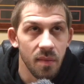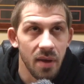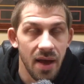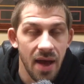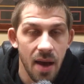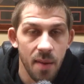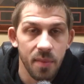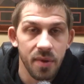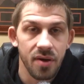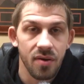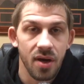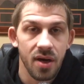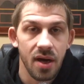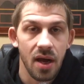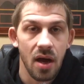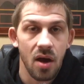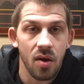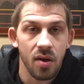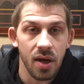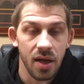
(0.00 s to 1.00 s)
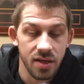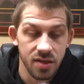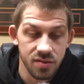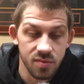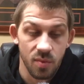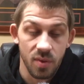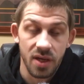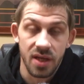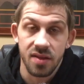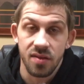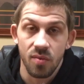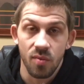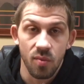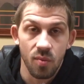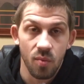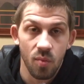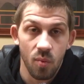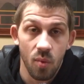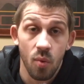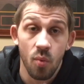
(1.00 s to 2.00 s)
happening right now, and I just want to get the
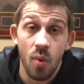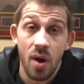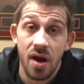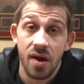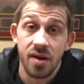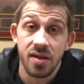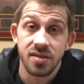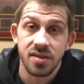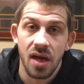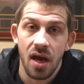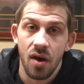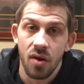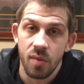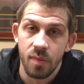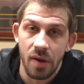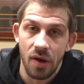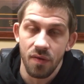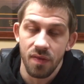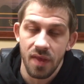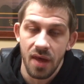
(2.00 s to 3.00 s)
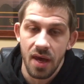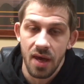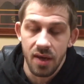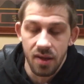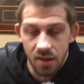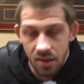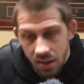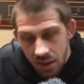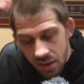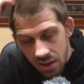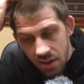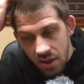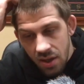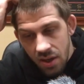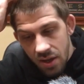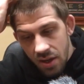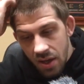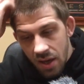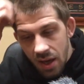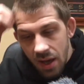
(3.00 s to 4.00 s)
awareness out about that, and
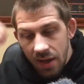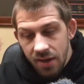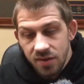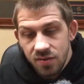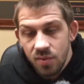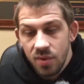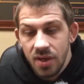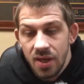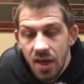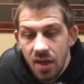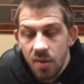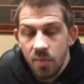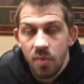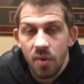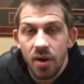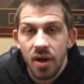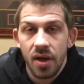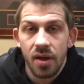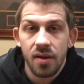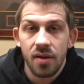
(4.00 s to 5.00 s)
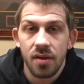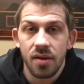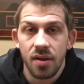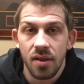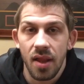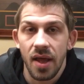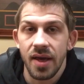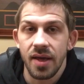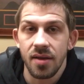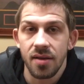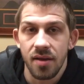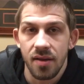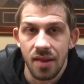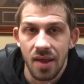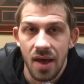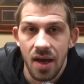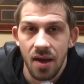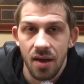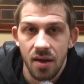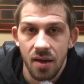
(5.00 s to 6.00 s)
I just want to kind of bring light to
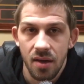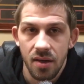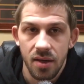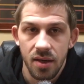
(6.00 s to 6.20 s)
that.